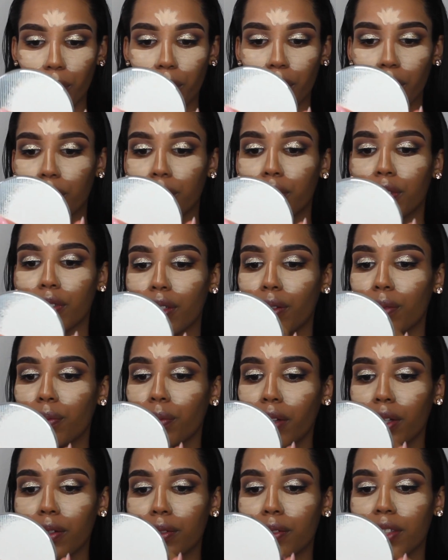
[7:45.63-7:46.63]
We're going to see.
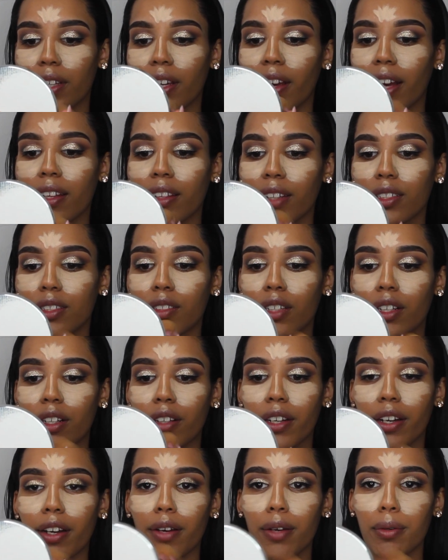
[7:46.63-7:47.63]
We're going to see how this
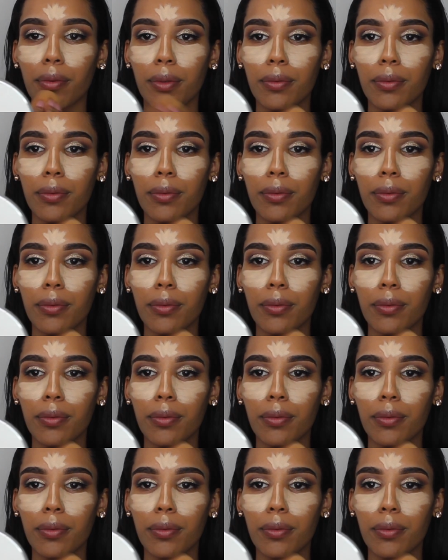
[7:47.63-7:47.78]
turned out.